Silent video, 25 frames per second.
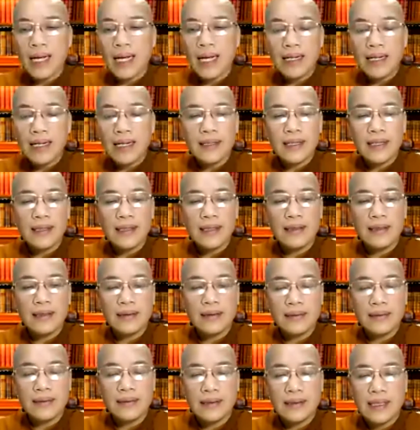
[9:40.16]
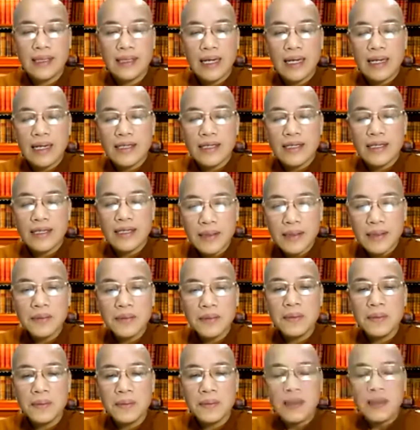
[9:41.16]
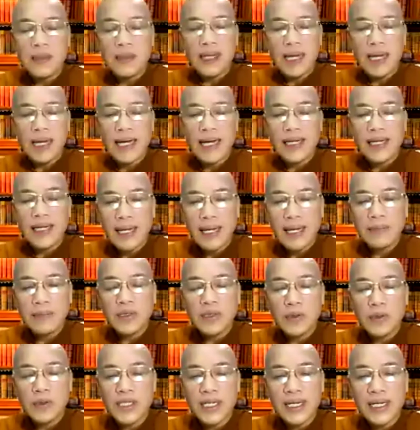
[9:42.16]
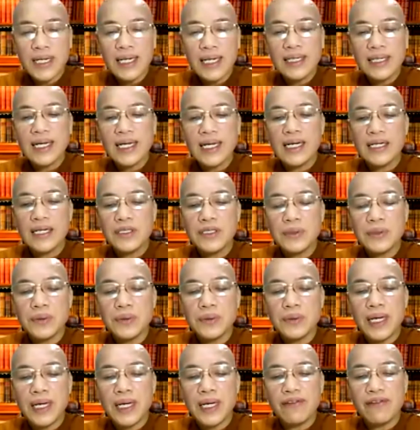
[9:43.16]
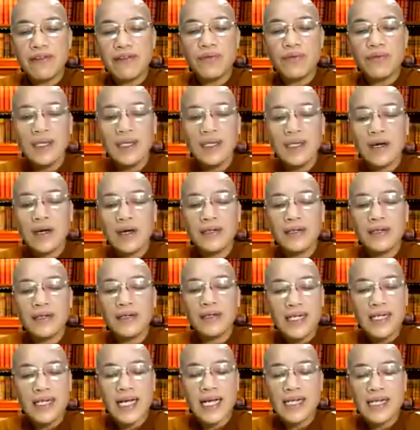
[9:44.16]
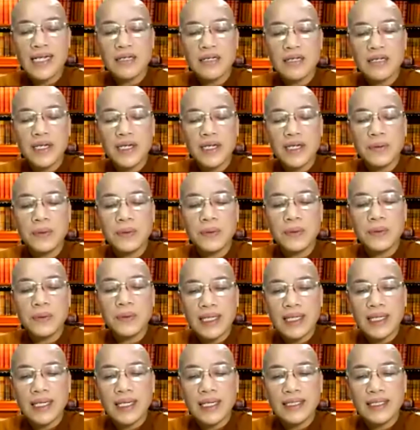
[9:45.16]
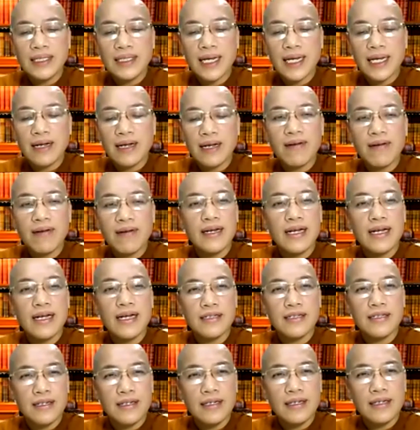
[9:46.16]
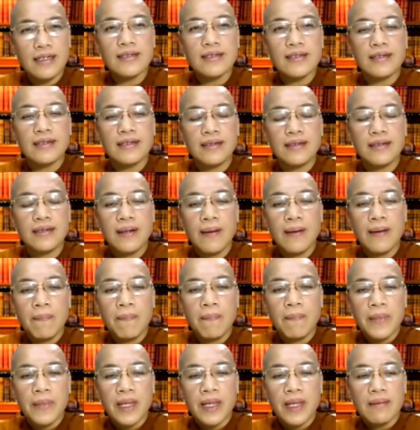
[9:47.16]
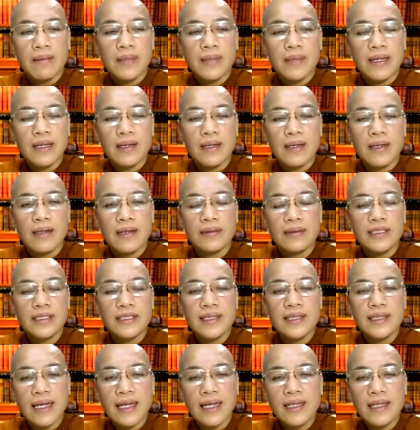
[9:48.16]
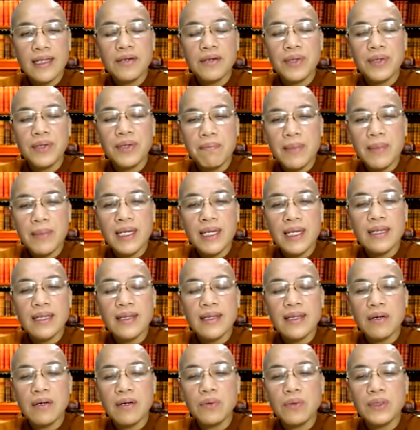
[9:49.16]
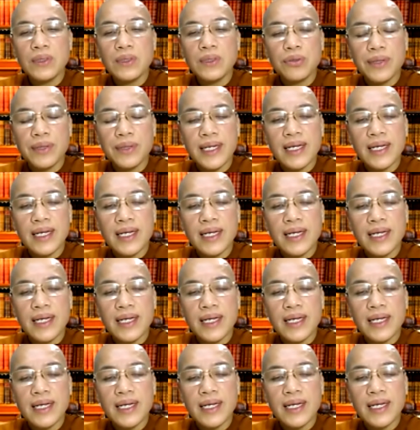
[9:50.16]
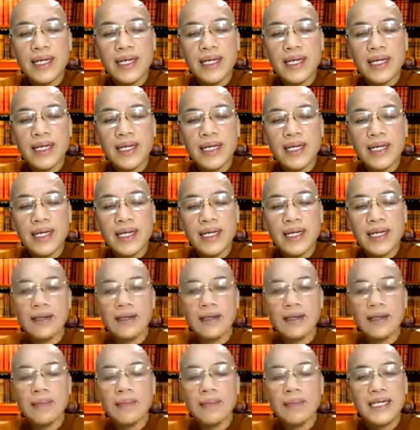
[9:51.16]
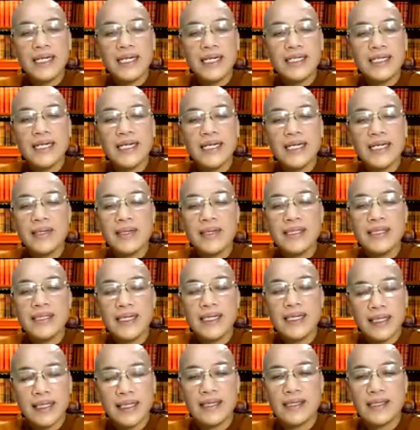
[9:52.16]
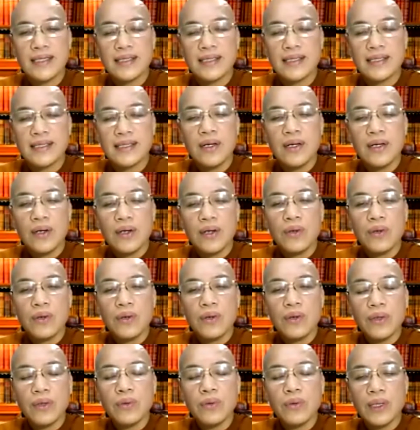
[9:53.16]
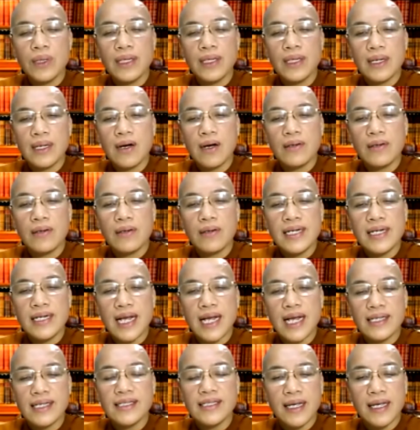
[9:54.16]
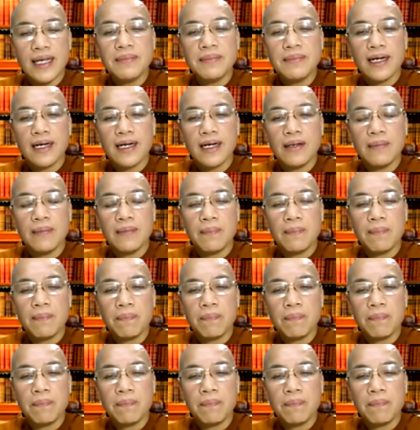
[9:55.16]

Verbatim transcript: And uh, so I came to Sri Lanka to get fully ordained as a bhikkhuni in Theravada tradition. Uh, together with me, there were three other nuns, uh, my Dhamma sisters. We were ordained at the same time.